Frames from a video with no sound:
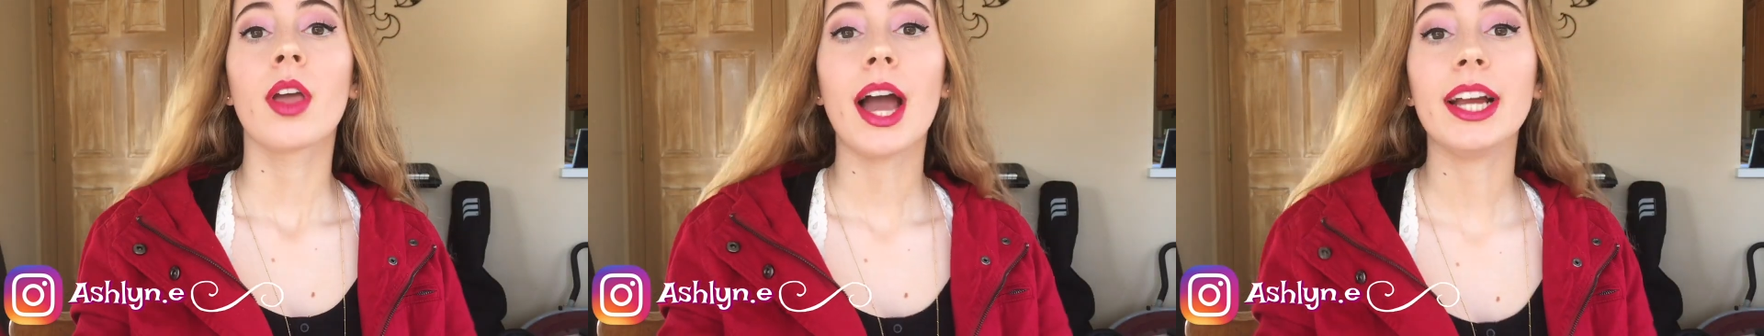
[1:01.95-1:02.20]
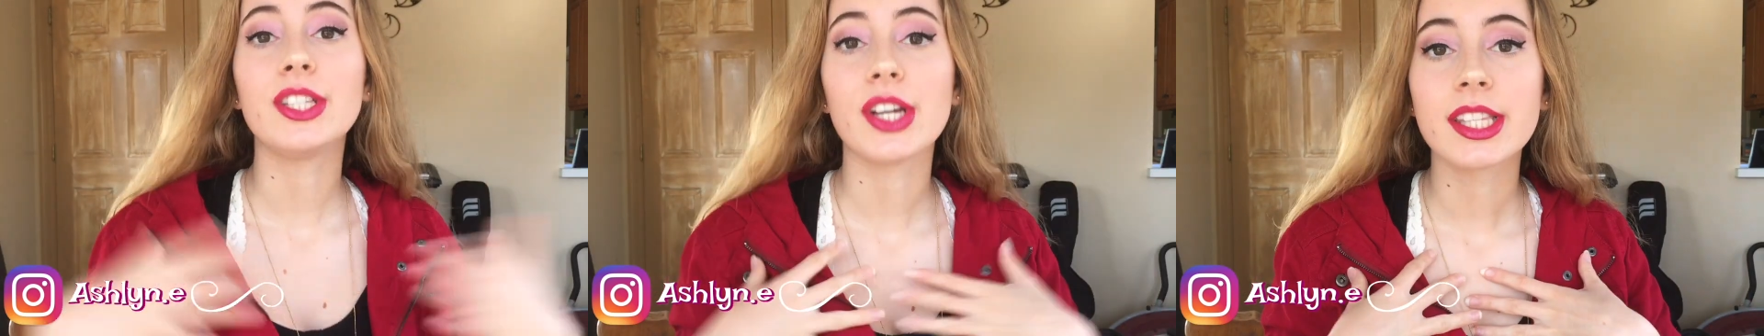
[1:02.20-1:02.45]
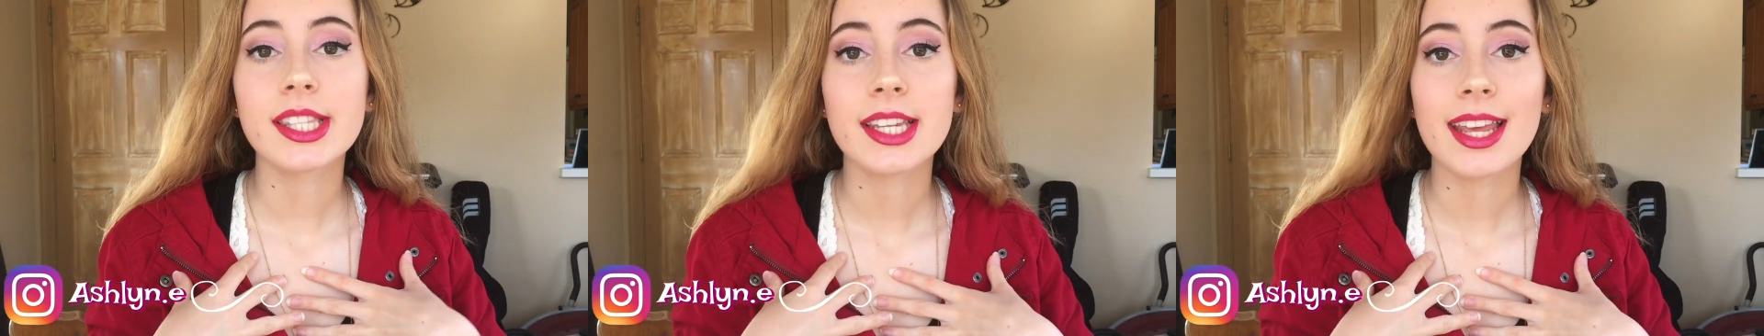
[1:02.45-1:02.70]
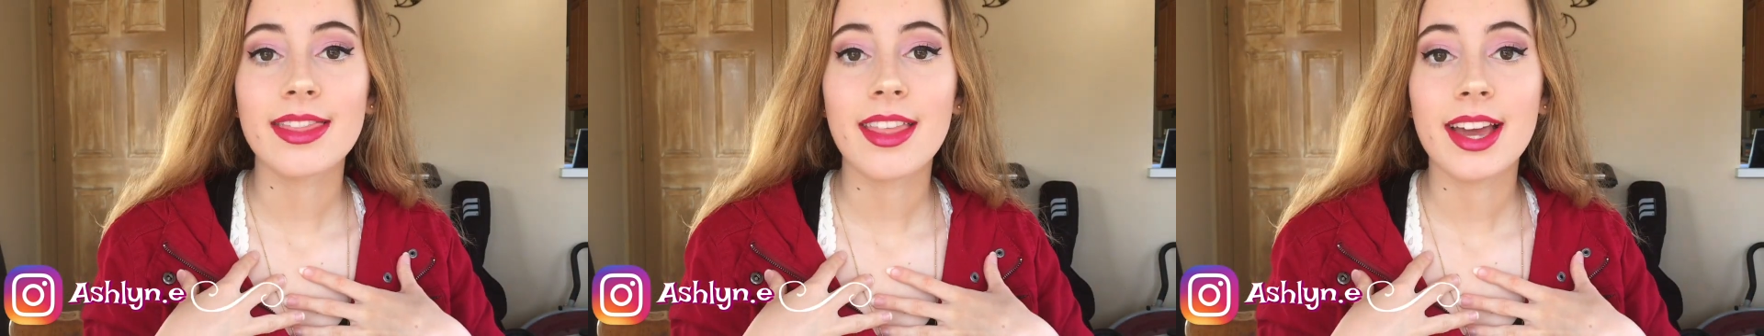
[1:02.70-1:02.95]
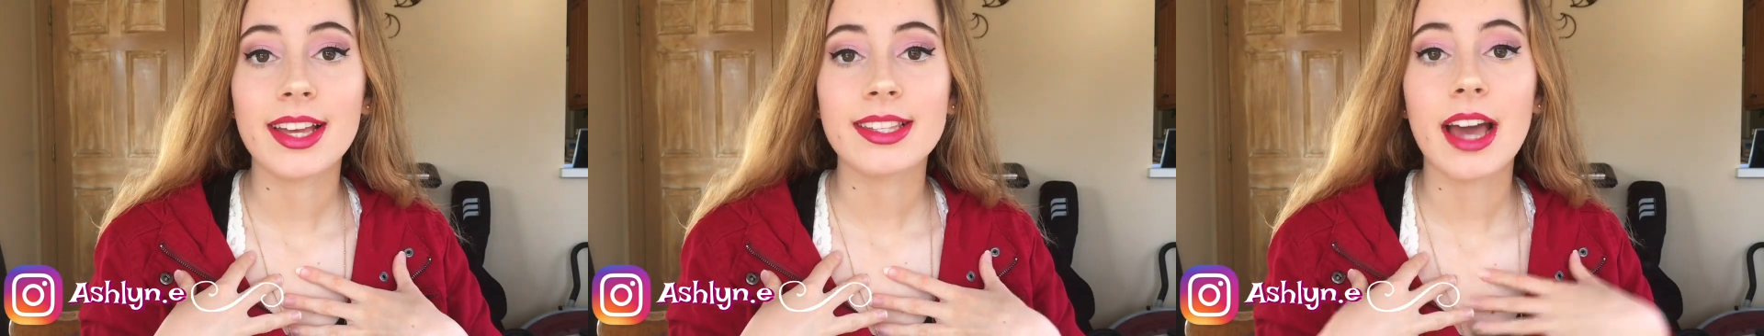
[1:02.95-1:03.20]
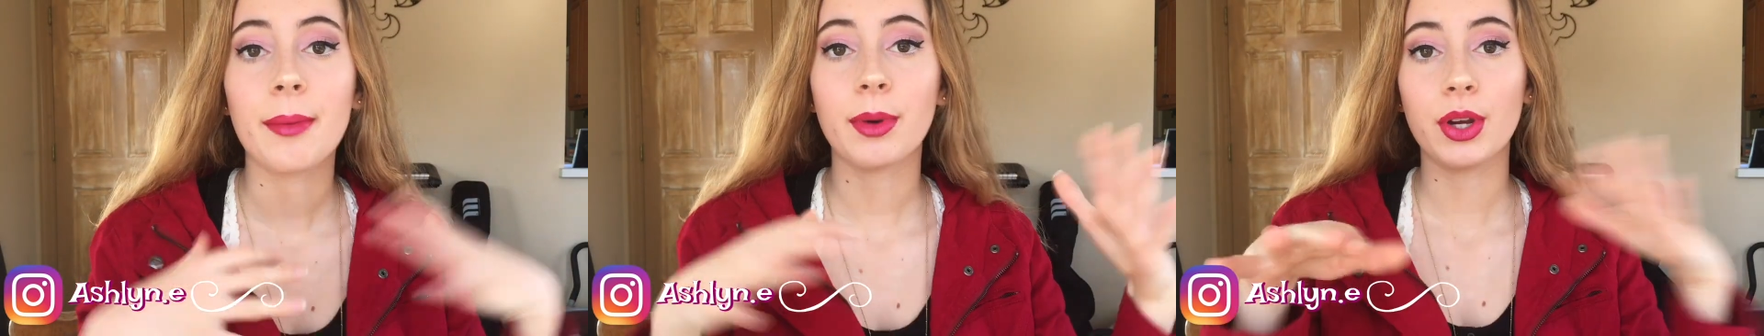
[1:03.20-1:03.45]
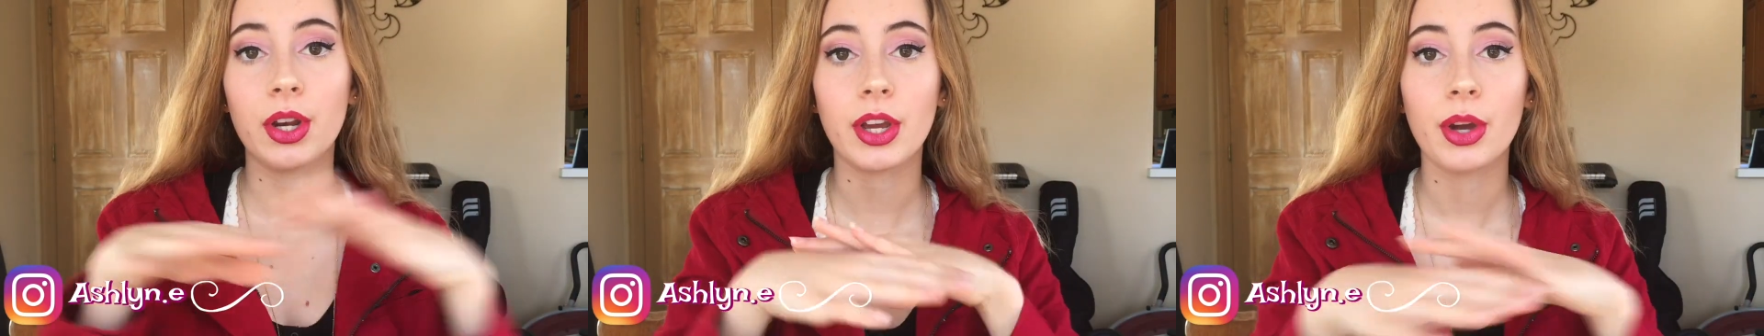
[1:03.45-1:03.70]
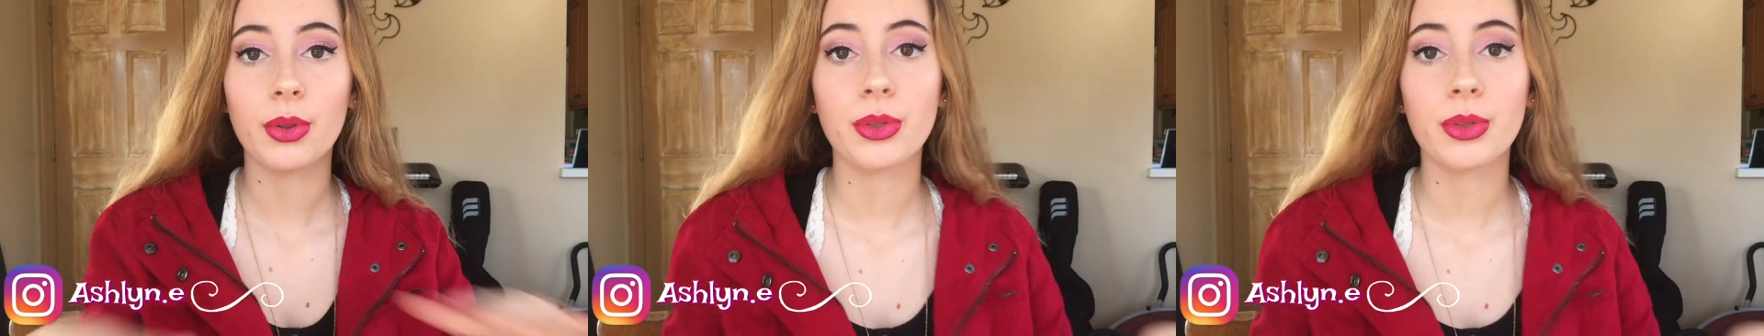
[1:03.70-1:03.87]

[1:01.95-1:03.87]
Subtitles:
I just did this. I'm going to go